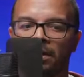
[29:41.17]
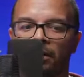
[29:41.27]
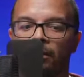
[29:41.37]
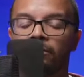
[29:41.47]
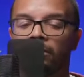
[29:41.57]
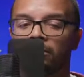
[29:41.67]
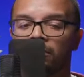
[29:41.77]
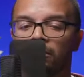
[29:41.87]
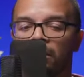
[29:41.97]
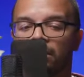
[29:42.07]
Those are the
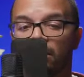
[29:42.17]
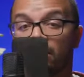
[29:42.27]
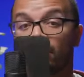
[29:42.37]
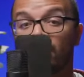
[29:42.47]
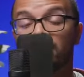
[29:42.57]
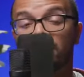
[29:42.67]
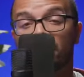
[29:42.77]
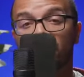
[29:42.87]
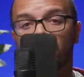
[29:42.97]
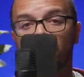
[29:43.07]
two things that are
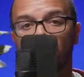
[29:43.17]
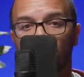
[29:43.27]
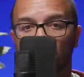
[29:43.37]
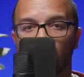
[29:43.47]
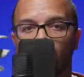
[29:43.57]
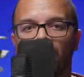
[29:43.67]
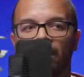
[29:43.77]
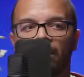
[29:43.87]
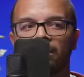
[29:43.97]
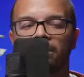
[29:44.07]
missing from the Rode
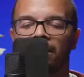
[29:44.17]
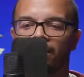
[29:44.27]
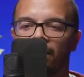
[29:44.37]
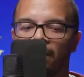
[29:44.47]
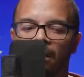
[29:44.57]
Wireless ME.